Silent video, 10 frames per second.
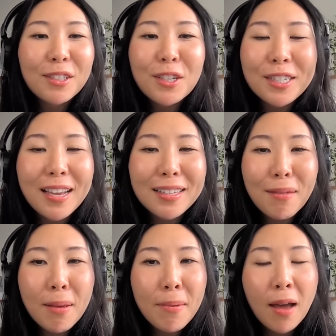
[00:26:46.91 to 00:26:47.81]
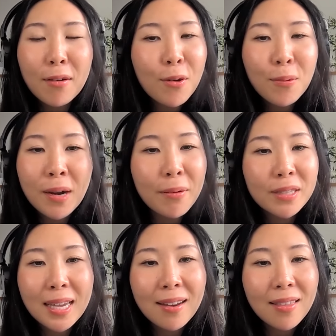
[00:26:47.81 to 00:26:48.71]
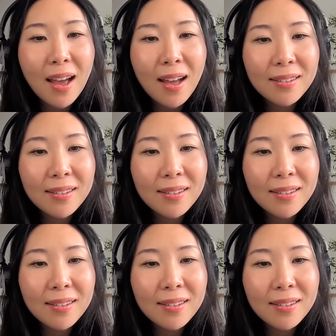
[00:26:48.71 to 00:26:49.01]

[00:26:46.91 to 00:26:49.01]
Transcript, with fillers: just say something, but I don't know what I would say to that.